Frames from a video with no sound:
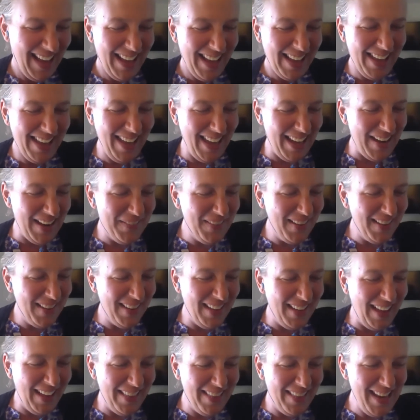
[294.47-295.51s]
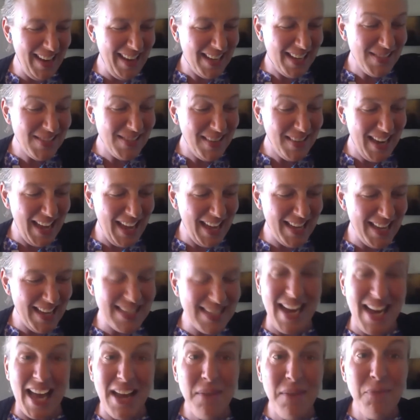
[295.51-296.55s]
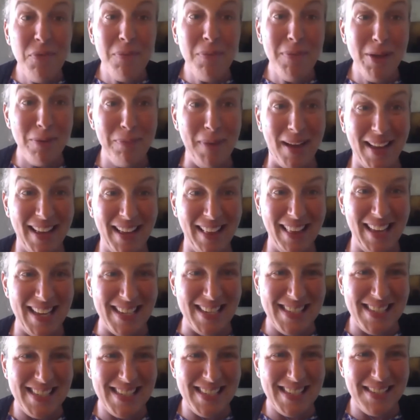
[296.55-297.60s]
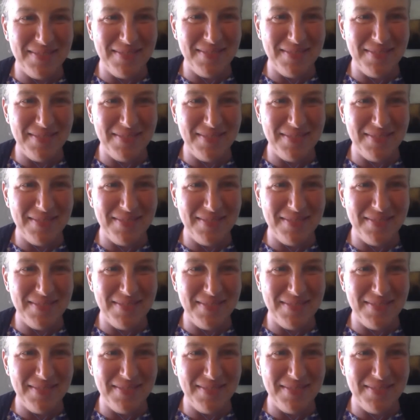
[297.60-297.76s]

Good. Well, the next one is an item from your bucket list.